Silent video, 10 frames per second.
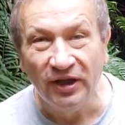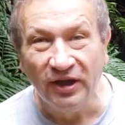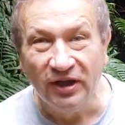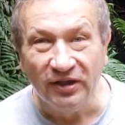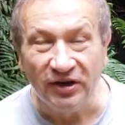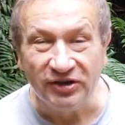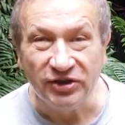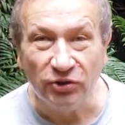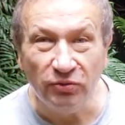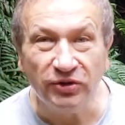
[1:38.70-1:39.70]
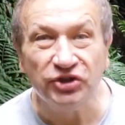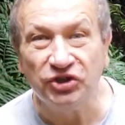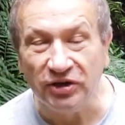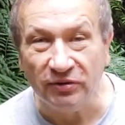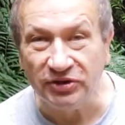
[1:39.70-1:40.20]
There is a
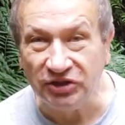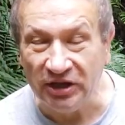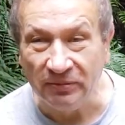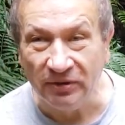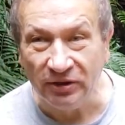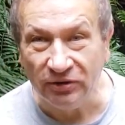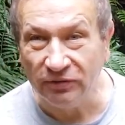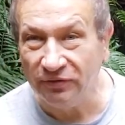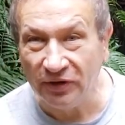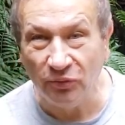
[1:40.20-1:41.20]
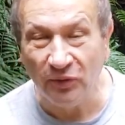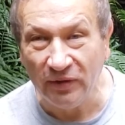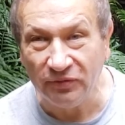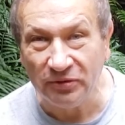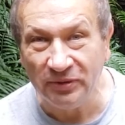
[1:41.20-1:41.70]
Kuroshio stream not far away
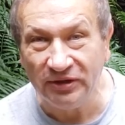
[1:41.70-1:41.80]
from it.